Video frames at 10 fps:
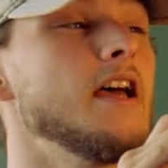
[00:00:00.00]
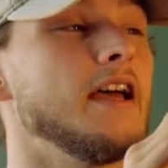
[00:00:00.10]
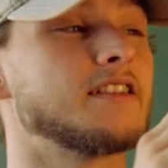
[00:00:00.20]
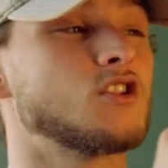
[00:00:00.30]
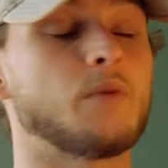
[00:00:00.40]

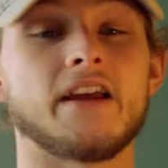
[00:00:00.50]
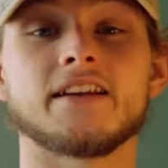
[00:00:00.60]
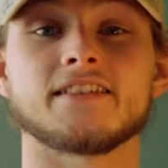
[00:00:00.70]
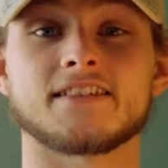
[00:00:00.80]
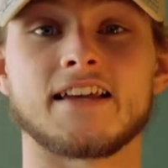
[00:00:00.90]

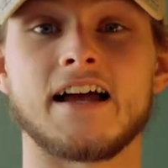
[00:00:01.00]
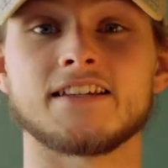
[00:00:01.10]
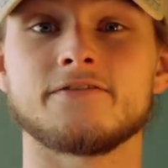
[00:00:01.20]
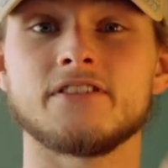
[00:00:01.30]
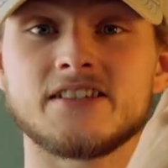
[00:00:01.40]
expand the
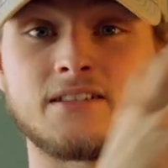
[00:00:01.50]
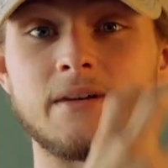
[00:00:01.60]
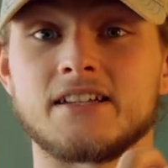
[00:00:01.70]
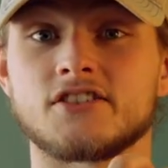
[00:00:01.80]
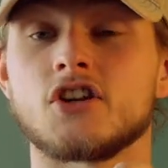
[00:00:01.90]
size of this to
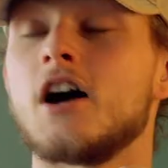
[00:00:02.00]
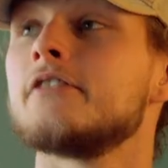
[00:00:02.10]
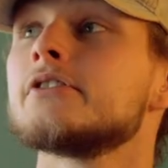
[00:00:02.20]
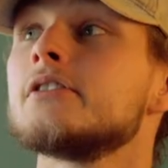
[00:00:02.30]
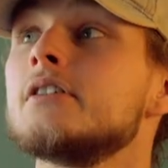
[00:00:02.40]
make it
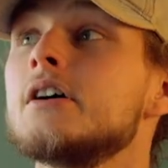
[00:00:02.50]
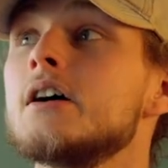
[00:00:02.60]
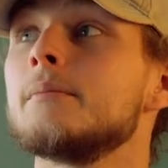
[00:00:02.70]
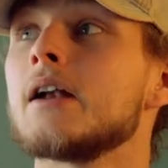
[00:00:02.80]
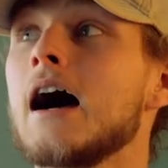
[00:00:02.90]
softer.
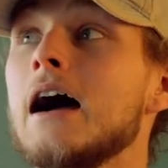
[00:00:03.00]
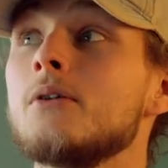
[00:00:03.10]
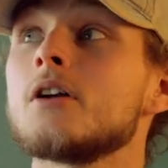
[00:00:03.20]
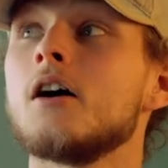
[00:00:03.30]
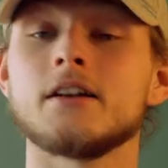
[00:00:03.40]
But I
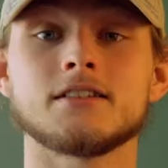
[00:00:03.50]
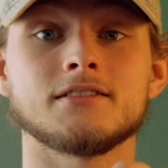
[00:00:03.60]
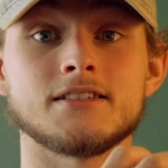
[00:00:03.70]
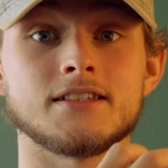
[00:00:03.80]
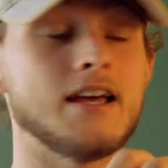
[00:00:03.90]
would
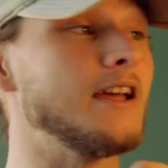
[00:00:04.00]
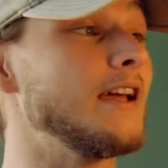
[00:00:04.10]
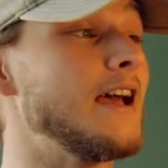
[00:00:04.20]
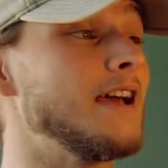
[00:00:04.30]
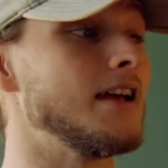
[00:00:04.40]
honestly
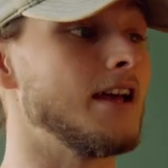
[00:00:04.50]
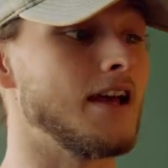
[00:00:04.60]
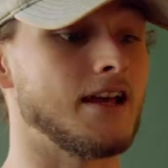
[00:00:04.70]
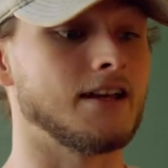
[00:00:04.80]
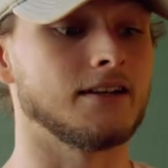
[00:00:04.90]
say
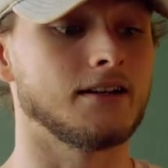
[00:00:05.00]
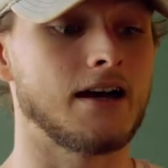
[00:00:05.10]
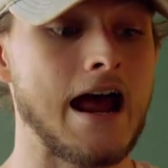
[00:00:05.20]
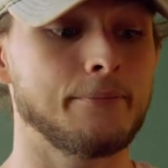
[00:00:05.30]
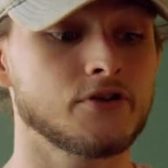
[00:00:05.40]
a
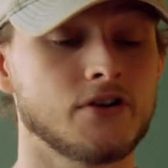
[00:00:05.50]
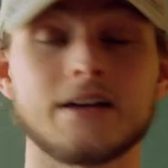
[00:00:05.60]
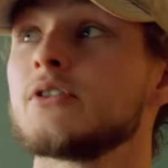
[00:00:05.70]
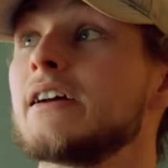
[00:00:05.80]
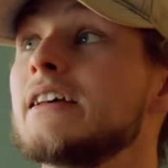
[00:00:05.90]
Aputure
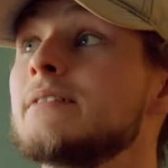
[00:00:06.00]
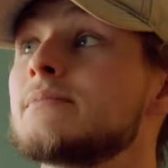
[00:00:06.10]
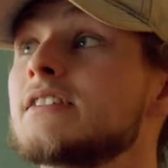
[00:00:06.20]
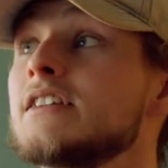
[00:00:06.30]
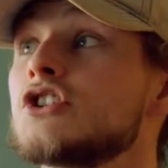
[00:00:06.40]
Amaran
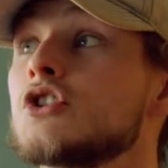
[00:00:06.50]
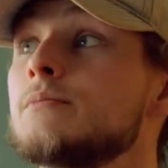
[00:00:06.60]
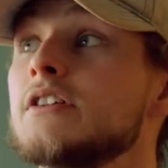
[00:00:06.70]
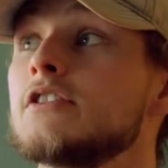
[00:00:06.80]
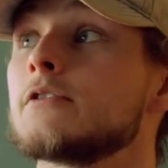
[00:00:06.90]
MC
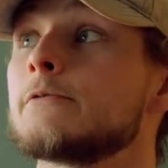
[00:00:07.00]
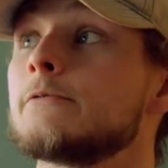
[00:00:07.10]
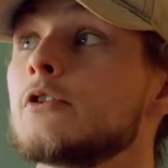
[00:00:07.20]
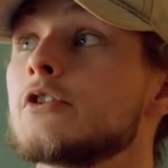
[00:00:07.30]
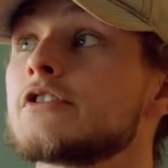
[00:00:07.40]
should be your
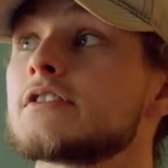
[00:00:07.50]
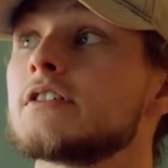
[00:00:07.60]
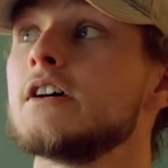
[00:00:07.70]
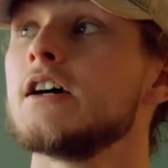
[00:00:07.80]
first